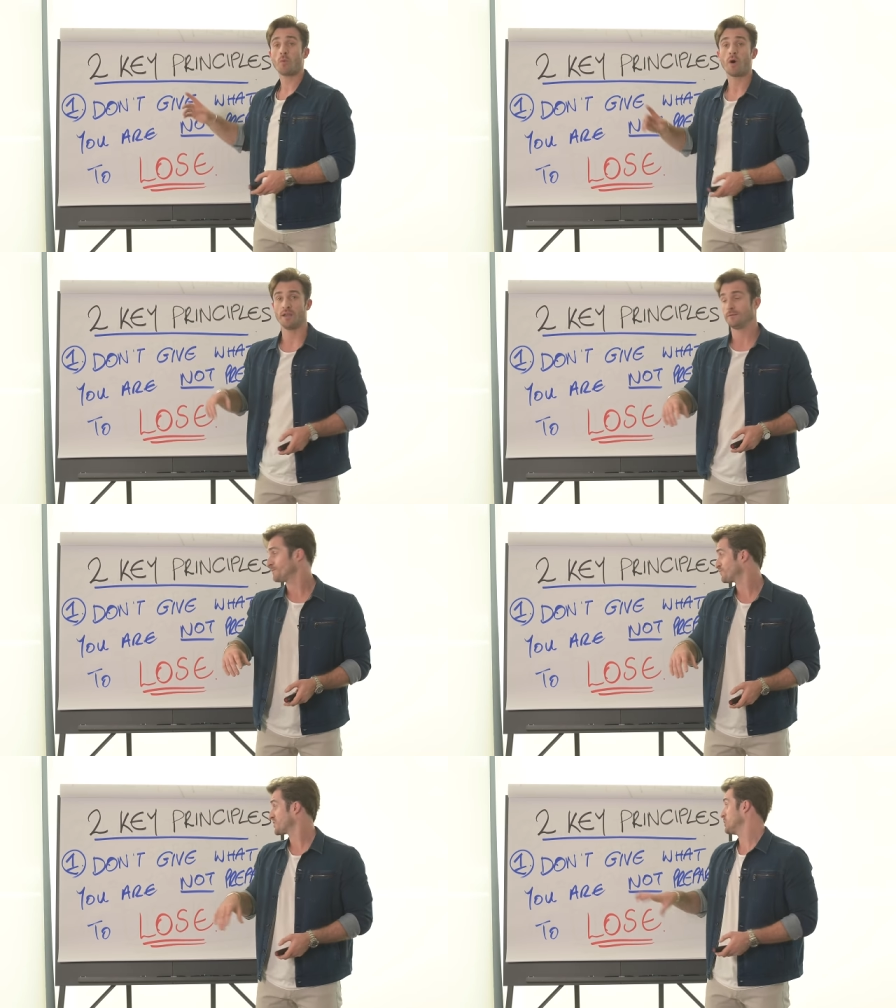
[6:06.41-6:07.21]
one,
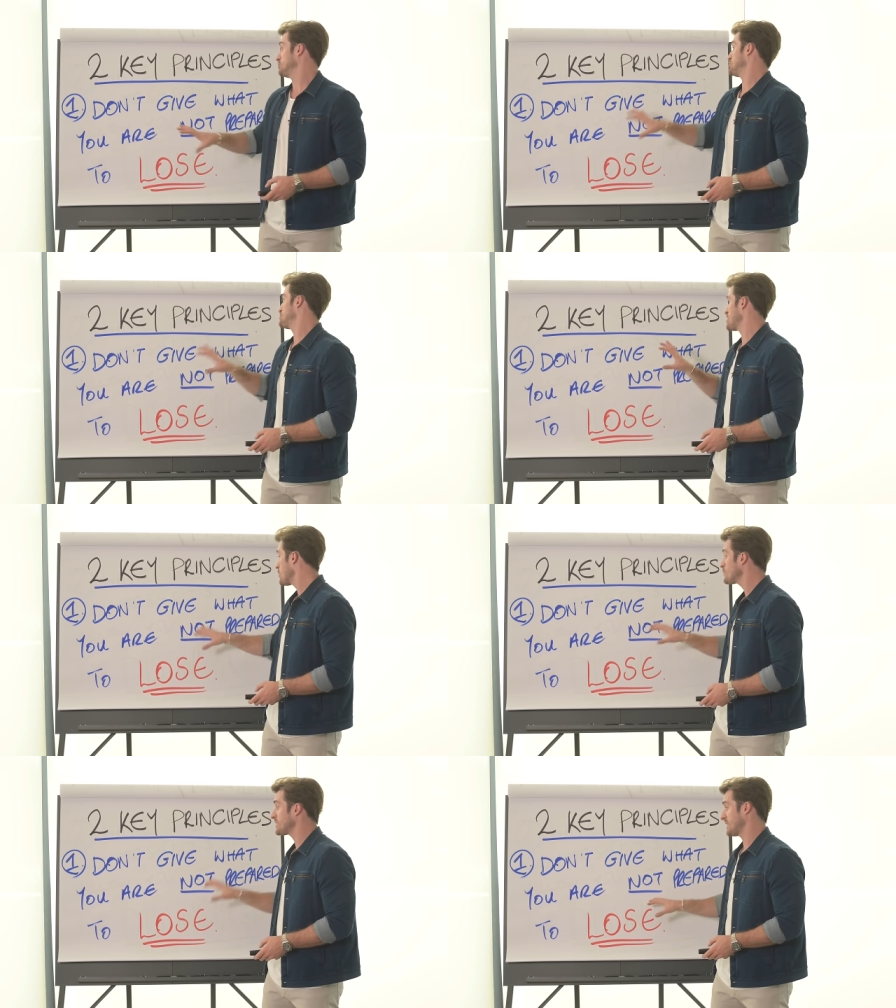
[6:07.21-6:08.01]

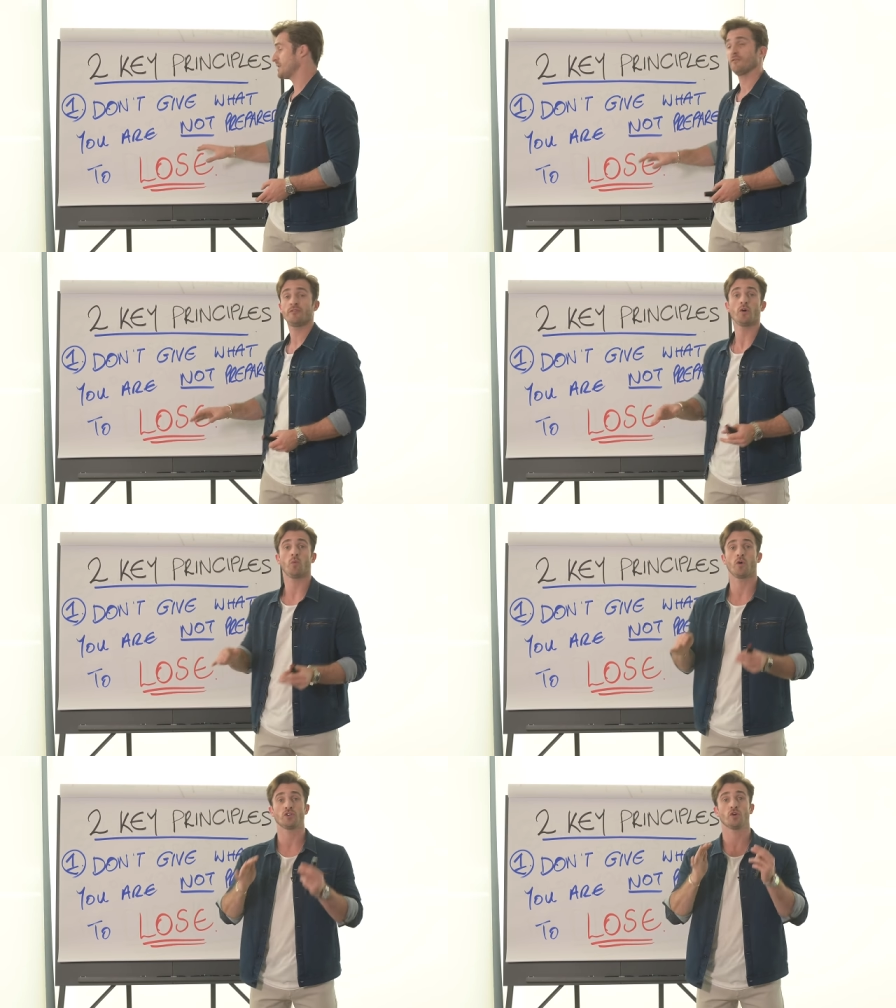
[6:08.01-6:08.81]
don't give
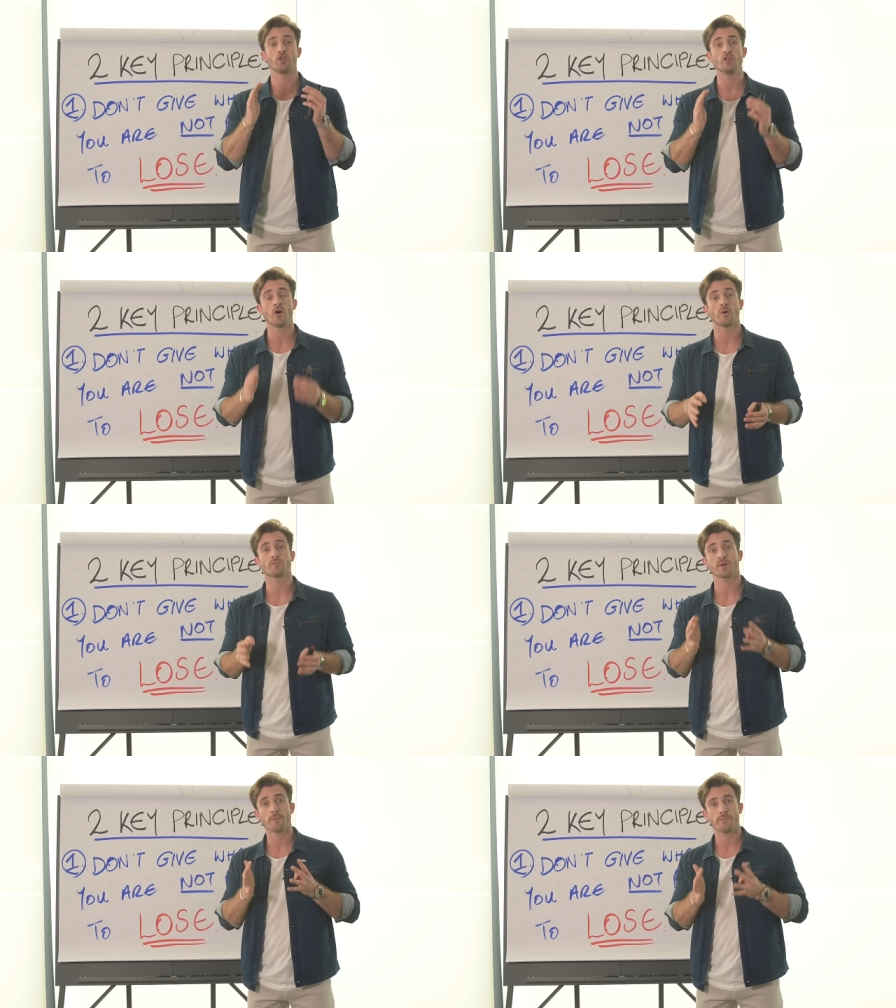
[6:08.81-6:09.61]
what you're not
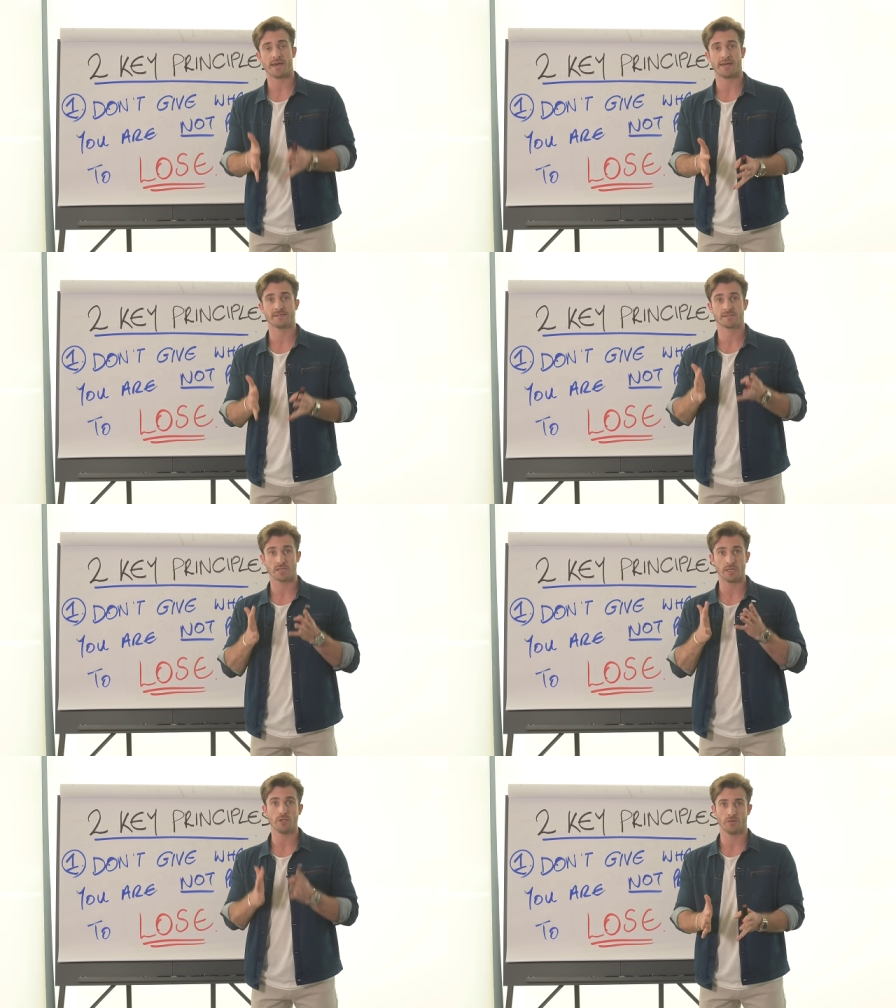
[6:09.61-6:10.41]
prepared to
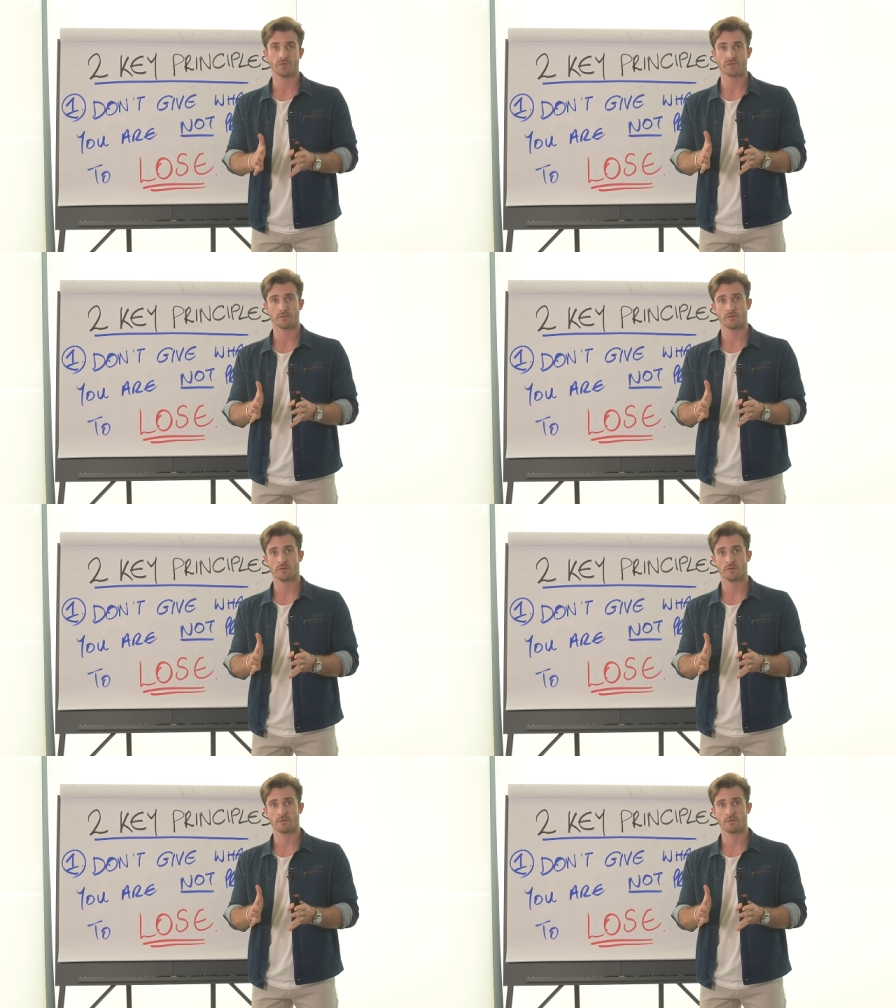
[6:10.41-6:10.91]
lose.